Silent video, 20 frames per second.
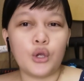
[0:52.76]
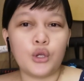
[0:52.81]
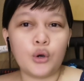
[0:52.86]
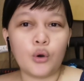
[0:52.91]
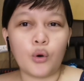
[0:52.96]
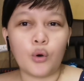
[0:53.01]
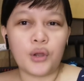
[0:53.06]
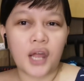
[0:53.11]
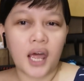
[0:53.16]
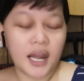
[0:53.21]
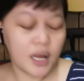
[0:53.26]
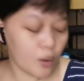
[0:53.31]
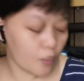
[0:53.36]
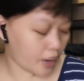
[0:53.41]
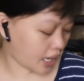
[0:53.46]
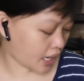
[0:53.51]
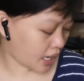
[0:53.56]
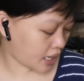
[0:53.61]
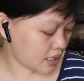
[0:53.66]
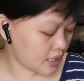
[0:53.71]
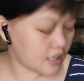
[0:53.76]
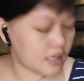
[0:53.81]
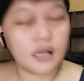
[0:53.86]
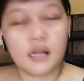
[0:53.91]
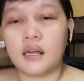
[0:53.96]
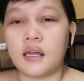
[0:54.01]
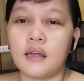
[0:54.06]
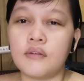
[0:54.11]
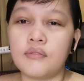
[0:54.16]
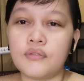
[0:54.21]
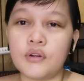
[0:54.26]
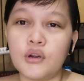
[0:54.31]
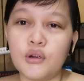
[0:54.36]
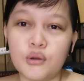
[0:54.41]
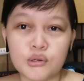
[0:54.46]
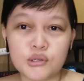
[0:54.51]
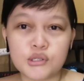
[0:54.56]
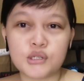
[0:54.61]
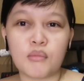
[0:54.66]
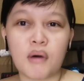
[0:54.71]
yun. Anyway, if
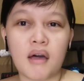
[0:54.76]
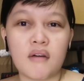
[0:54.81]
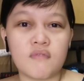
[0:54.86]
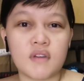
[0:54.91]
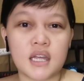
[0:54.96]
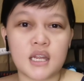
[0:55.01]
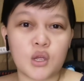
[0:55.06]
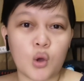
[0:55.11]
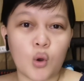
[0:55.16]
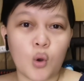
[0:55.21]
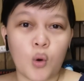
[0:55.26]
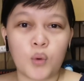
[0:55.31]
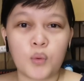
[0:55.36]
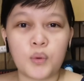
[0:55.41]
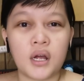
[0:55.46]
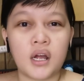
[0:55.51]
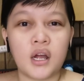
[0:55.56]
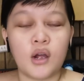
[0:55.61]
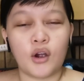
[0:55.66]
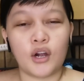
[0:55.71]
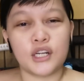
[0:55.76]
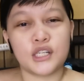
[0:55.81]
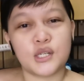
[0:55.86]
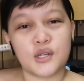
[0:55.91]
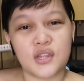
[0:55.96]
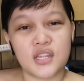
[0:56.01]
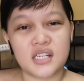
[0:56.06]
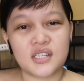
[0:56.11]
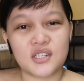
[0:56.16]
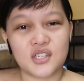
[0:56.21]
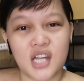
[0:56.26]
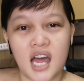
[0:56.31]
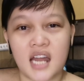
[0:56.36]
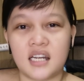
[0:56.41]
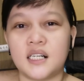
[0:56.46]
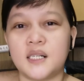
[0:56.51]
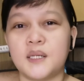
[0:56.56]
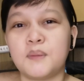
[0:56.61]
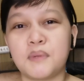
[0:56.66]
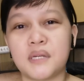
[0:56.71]
you're new to my video or to this
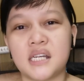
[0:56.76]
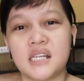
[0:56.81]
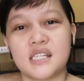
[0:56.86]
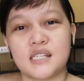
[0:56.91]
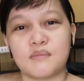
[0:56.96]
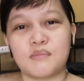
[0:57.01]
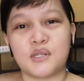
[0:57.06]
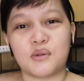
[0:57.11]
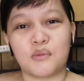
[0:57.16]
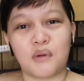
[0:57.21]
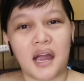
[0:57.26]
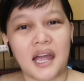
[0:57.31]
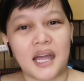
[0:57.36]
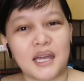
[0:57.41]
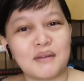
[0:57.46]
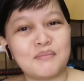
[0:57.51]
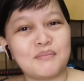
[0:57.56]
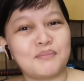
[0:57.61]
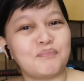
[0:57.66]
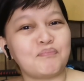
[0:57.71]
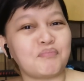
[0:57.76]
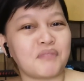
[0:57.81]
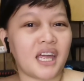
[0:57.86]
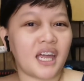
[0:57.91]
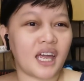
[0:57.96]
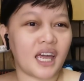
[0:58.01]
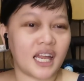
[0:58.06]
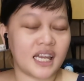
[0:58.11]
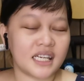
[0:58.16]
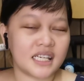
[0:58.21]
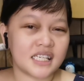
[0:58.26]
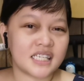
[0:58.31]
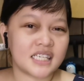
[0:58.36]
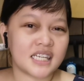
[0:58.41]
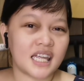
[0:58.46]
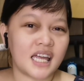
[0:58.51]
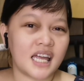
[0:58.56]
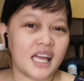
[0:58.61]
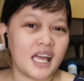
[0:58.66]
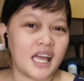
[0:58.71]
channel, please subscribe. And
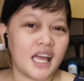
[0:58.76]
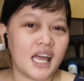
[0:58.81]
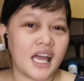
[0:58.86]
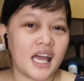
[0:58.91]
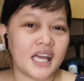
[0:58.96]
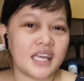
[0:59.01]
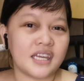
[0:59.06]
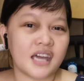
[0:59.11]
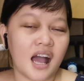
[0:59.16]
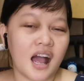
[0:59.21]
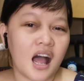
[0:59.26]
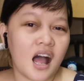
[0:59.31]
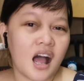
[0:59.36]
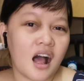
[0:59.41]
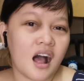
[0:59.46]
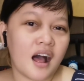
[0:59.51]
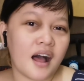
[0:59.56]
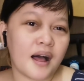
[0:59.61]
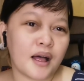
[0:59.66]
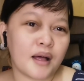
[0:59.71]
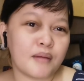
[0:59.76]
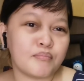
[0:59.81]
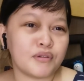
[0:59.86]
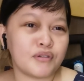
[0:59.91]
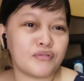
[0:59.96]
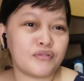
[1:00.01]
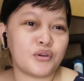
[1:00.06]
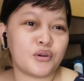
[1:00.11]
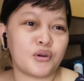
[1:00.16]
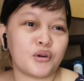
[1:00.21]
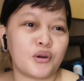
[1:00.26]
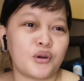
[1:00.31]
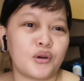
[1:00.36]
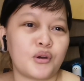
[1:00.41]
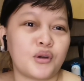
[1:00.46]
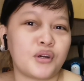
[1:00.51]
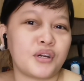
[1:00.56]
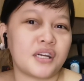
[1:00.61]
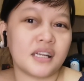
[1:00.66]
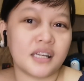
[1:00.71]
yeah, if
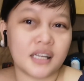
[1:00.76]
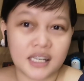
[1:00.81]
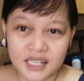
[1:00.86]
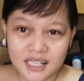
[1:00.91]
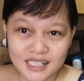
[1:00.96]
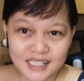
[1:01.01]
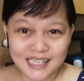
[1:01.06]
you're an